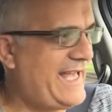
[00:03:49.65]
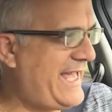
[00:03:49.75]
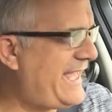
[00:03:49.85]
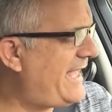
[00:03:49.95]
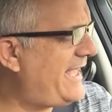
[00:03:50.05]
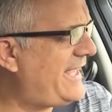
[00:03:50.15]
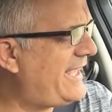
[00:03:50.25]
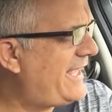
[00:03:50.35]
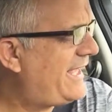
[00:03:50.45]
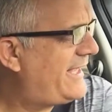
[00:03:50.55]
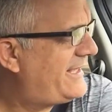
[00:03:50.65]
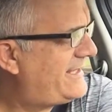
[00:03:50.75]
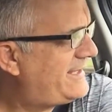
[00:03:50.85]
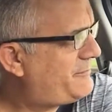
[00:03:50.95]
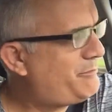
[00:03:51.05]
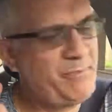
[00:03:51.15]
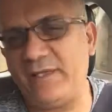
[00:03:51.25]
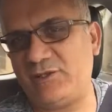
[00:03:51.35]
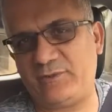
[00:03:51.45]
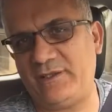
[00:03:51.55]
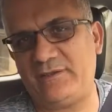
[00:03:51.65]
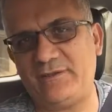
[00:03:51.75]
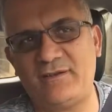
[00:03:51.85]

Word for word: a Patreon.